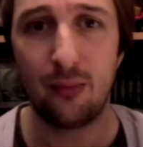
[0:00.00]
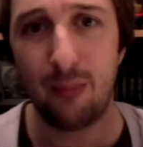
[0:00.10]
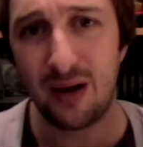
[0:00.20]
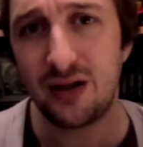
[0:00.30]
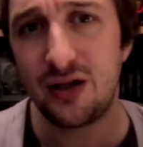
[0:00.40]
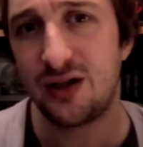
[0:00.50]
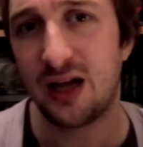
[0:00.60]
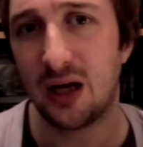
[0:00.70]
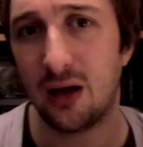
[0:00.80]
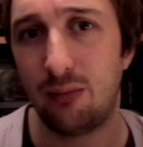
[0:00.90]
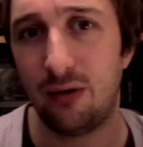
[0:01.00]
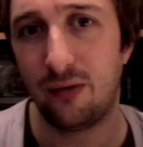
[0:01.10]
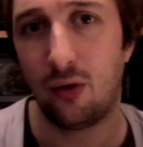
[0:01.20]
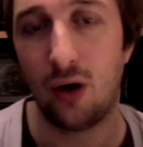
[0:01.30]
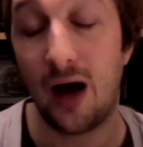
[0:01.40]
message the seller
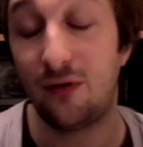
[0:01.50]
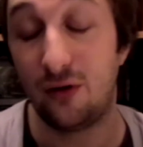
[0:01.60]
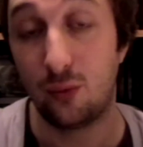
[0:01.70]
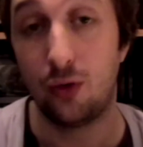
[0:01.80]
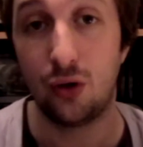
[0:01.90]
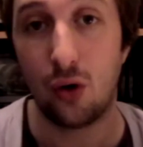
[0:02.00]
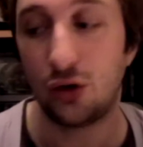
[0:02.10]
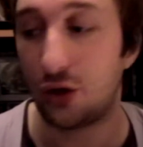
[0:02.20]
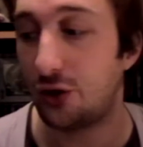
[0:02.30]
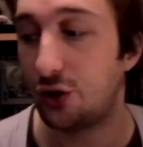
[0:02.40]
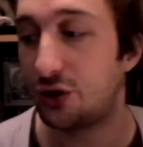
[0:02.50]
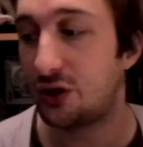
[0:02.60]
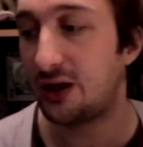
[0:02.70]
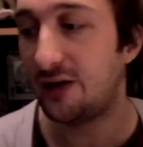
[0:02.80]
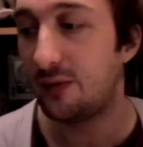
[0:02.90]
after you've won the auction, and
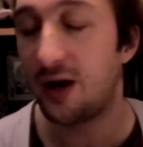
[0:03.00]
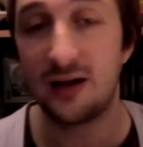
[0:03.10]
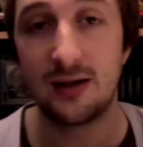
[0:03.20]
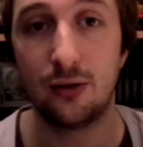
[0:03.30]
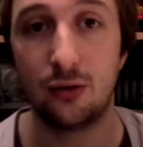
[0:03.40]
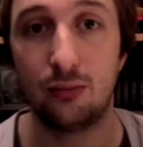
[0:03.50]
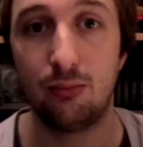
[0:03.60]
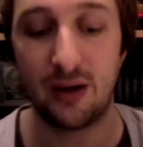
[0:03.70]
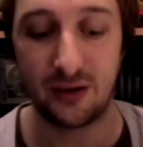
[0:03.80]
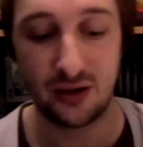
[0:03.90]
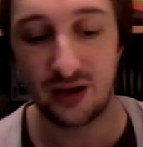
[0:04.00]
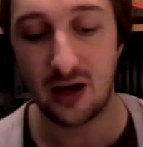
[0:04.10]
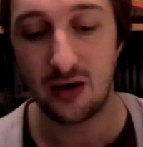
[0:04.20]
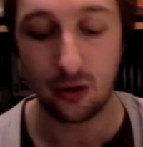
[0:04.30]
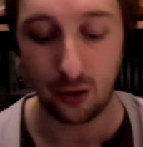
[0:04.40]
just leave them a nice little message
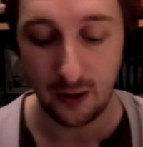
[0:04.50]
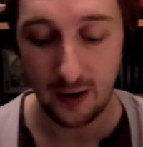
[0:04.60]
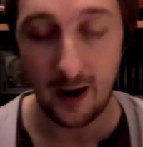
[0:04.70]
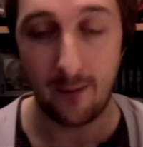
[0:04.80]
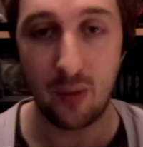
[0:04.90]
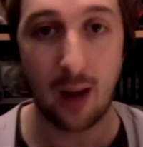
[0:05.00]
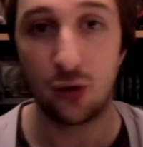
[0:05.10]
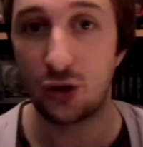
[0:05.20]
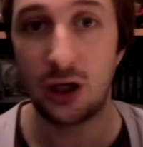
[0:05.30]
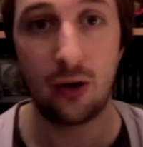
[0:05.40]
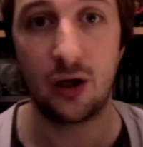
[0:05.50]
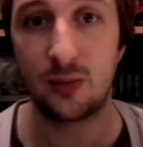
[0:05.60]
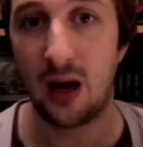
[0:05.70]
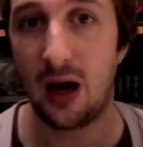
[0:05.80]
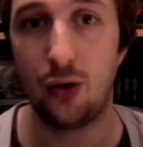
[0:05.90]
saying, you know, I'm just curious
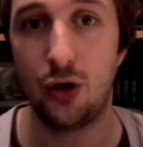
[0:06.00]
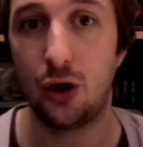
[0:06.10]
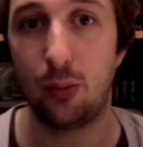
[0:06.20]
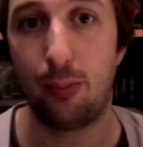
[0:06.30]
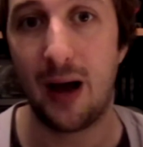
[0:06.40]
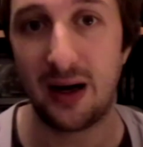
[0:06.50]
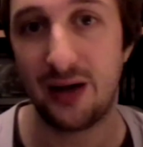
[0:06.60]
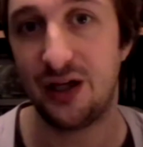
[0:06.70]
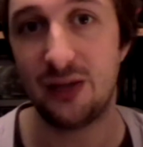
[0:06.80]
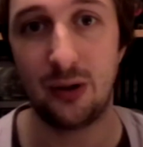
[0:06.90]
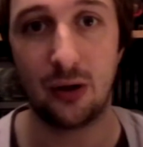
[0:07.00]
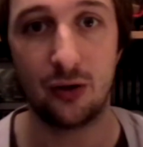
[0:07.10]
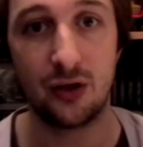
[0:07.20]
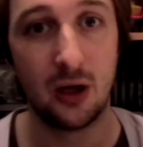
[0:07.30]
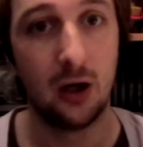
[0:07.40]
about how you're going to package this,
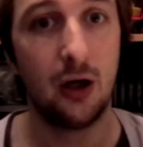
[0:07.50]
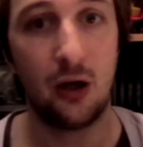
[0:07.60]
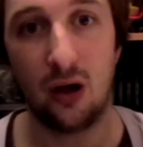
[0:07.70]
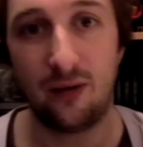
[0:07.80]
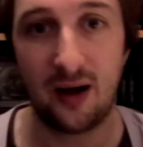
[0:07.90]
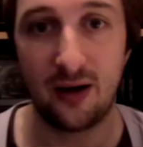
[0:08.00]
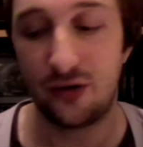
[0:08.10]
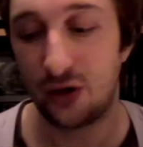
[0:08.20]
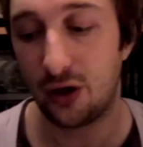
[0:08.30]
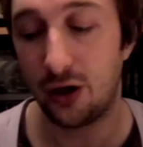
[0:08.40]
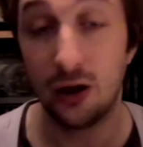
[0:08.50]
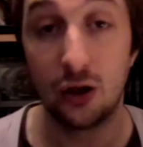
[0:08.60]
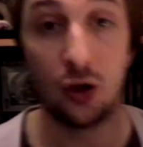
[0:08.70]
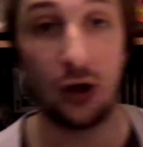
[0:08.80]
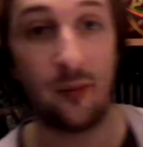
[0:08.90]
because, you know, I've had
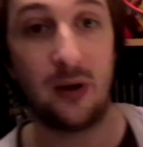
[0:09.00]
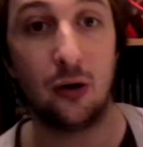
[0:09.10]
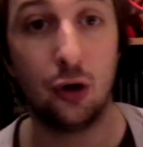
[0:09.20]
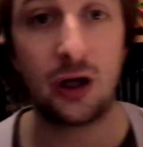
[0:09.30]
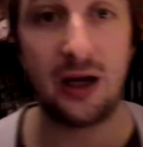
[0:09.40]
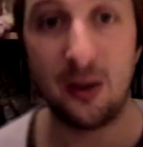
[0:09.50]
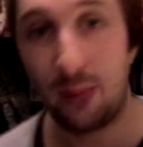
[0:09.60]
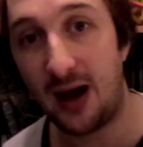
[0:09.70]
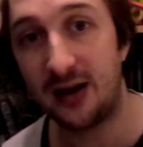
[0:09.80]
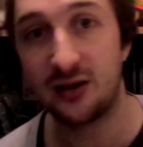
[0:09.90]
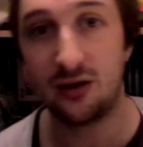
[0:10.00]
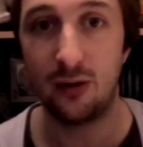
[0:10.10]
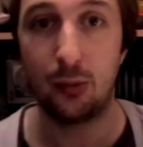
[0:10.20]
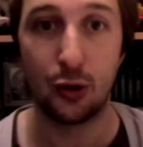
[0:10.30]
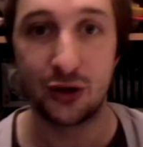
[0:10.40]
I've been unlucky in the past
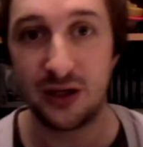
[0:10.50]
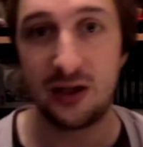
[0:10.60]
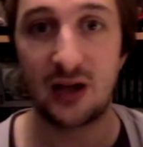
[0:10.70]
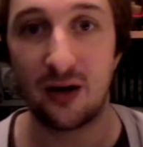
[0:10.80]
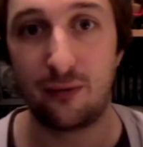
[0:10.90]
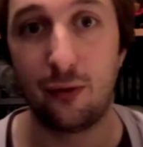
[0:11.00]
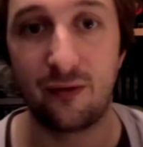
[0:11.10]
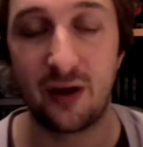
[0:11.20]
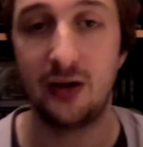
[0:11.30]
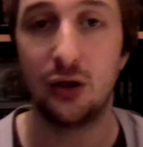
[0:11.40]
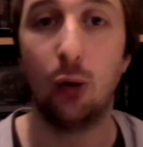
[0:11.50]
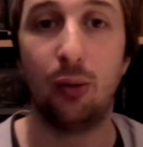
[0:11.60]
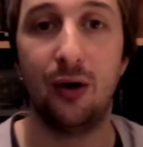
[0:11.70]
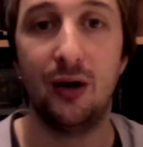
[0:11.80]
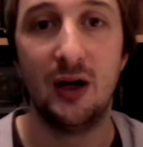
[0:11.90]
and the posties kind of rough things
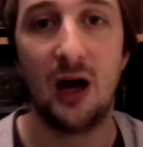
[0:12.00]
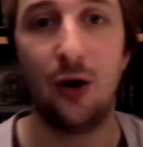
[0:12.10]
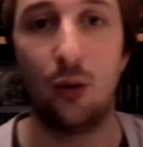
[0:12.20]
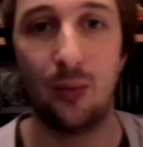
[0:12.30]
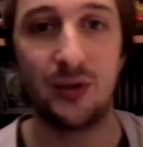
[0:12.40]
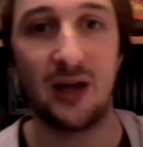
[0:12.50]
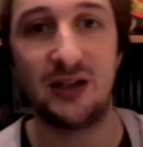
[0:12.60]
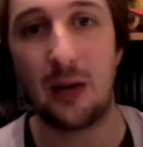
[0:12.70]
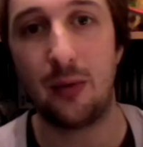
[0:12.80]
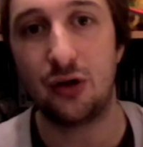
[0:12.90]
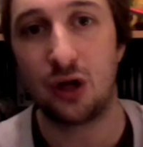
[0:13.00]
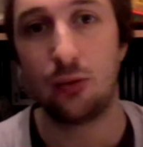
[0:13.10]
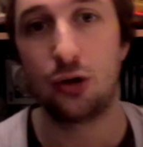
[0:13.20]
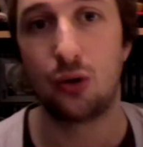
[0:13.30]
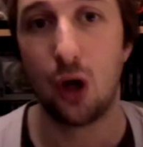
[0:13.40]
up and I don't want them to get damaged, so
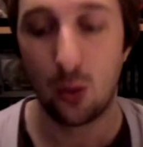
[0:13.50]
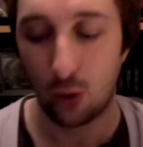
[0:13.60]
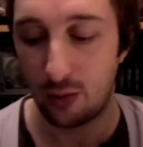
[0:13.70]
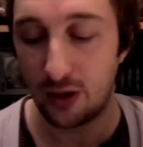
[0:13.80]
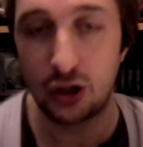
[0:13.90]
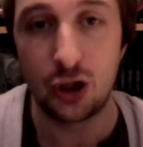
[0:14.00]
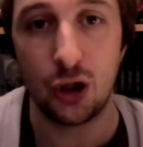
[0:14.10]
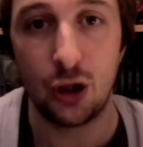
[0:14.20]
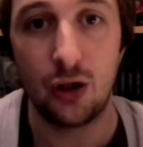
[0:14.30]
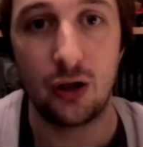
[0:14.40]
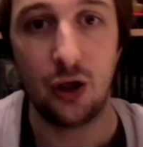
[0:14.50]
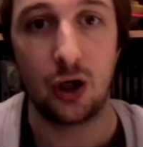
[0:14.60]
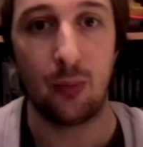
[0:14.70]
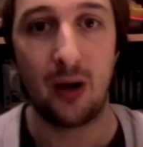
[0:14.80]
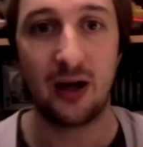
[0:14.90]
I'm just want to make sure that you're
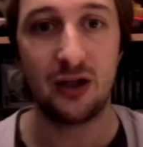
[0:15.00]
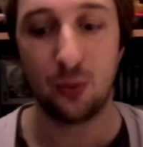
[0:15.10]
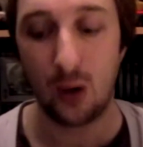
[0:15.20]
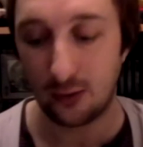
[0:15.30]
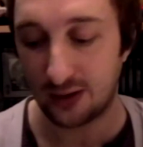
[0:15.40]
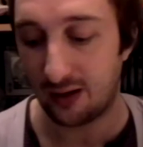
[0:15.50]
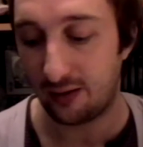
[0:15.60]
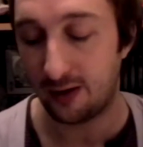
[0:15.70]
going to package it well, kind of